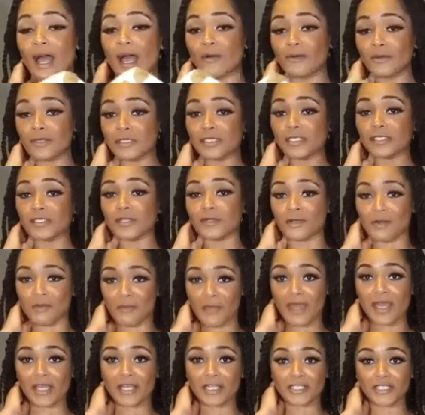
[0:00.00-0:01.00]
I will insert a
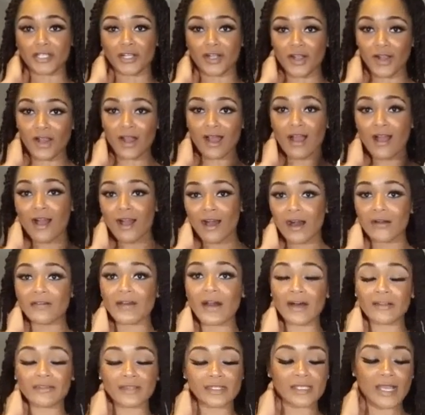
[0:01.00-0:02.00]
picture of
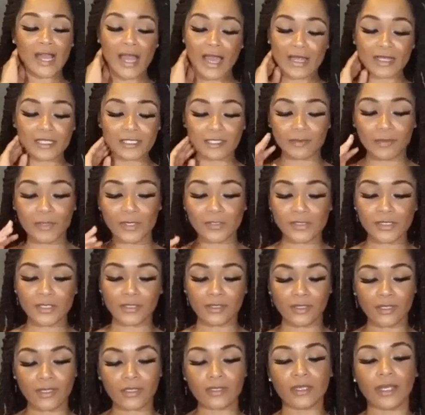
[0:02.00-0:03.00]
how this hat is supposed to
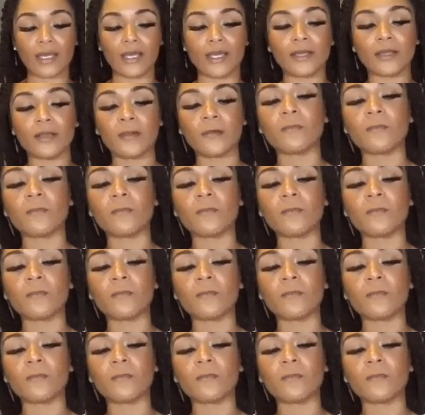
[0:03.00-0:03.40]
look like.